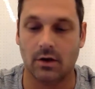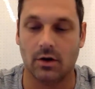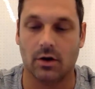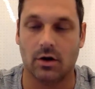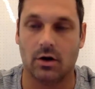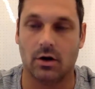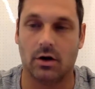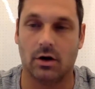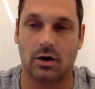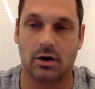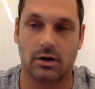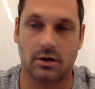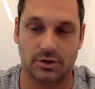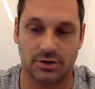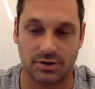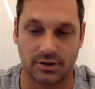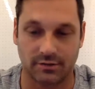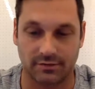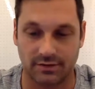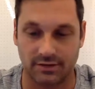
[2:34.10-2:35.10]
on a
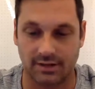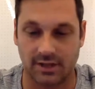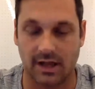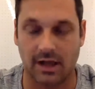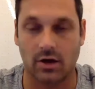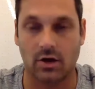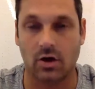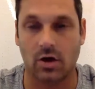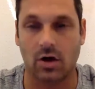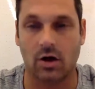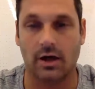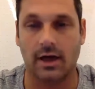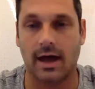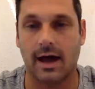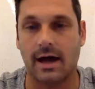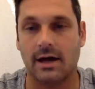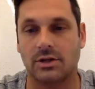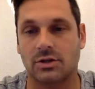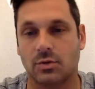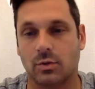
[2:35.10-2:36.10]
service like
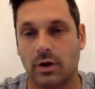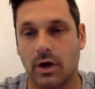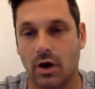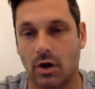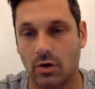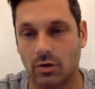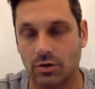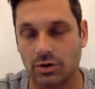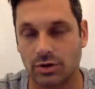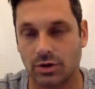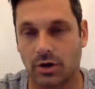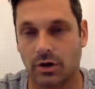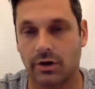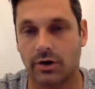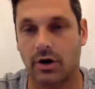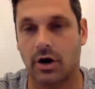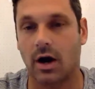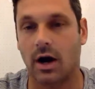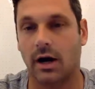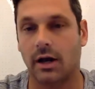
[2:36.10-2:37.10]
CallCast. We host all
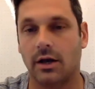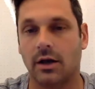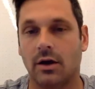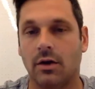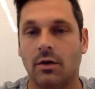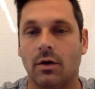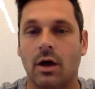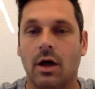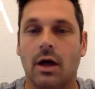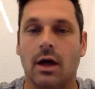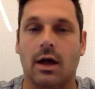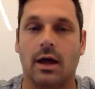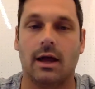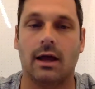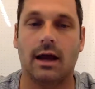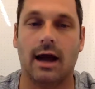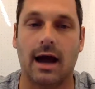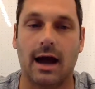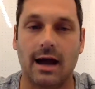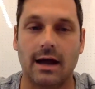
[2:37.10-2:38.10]
your audio,
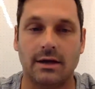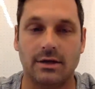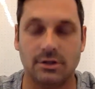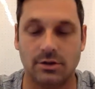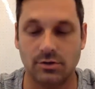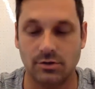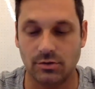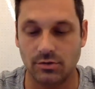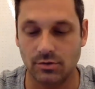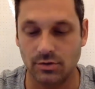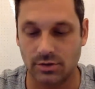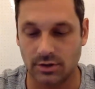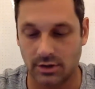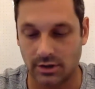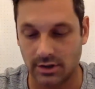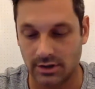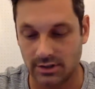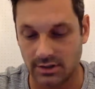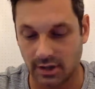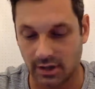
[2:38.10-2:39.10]
and iTunes
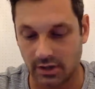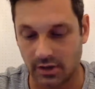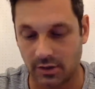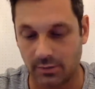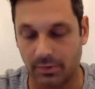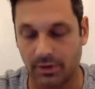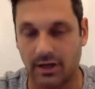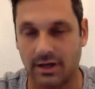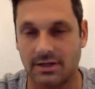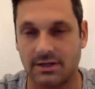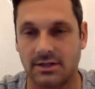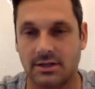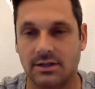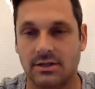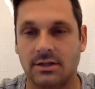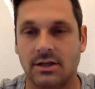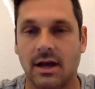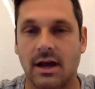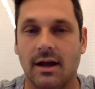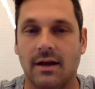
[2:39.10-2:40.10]
and these other
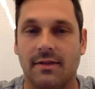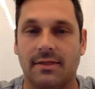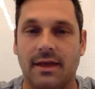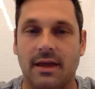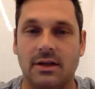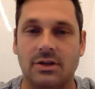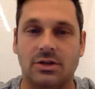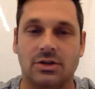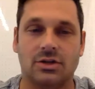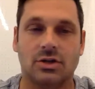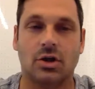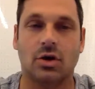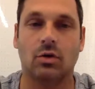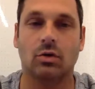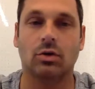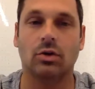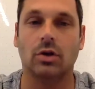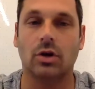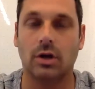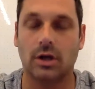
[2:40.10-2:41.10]
places, they just go
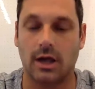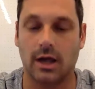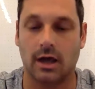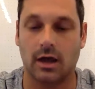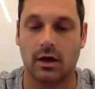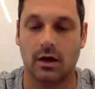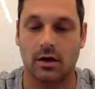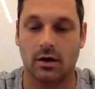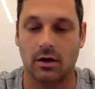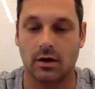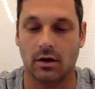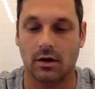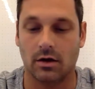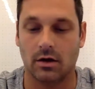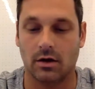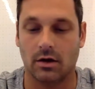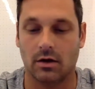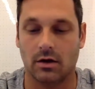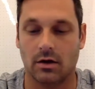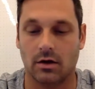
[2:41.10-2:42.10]
looking
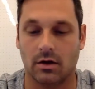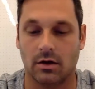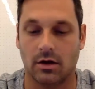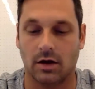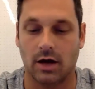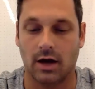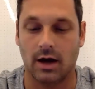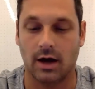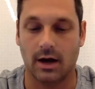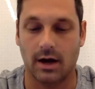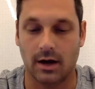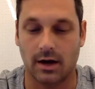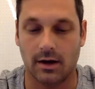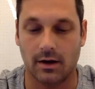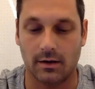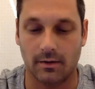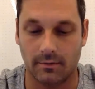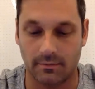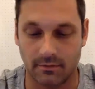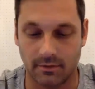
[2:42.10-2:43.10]
for